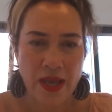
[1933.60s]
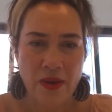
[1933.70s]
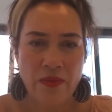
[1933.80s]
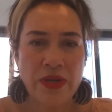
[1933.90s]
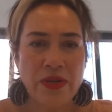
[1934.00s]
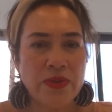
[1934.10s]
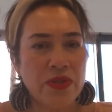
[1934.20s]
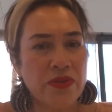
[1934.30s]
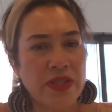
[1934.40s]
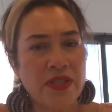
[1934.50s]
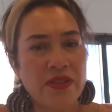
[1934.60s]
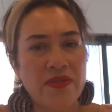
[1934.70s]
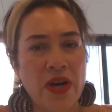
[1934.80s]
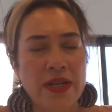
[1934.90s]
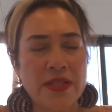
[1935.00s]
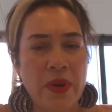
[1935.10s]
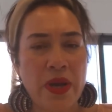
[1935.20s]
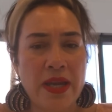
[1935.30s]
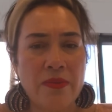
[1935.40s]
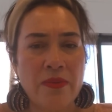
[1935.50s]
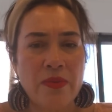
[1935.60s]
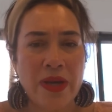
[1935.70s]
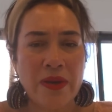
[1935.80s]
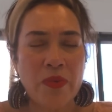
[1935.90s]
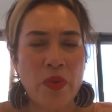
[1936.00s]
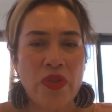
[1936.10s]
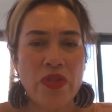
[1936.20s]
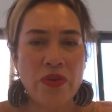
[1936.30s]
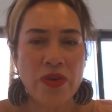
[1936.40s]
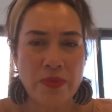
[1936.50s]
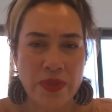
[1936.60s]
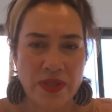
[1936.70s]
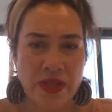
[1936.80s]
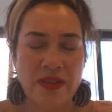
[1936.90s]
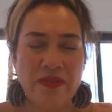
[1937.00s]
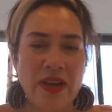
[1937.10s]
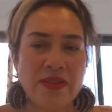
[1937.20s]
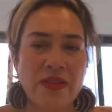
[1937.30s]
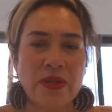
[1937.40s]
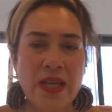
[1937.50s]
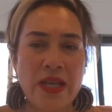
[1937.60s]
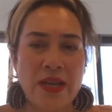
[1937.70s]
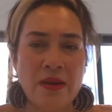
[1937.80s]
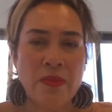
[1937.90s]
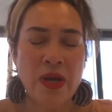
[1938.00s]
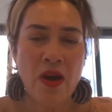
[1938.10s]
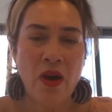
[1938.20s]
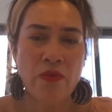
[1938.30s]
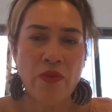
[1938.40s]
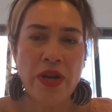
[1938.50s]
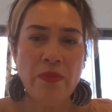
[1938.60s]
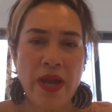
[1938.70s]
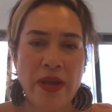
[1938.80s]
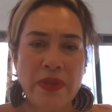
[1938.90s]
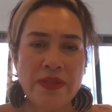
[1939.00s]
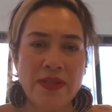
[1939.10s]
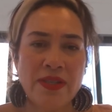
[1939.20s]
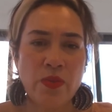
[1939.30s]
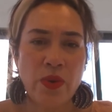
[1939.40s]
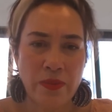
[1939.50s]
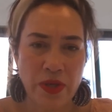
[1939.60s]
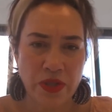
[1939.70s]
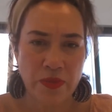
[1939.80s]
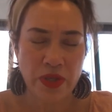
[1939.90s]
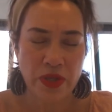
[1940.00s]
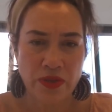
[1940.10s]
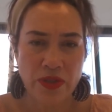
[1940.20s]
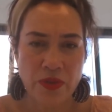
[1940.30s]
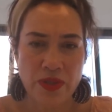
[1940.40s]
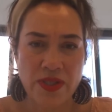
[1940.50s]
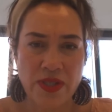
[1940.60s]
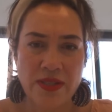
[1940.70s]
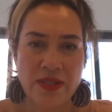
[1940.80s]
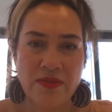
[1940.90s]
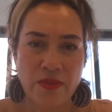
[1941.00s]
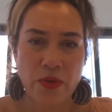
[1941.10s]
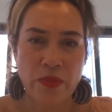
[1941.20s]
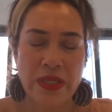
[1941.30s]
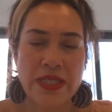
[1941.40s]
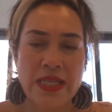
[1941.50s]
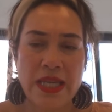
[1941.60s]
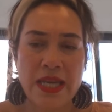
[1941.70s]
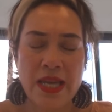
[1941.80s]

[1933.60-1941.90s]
Rental stress, defined as paying more than 30% of household income on rent payments, is one measurement used to assess affordability.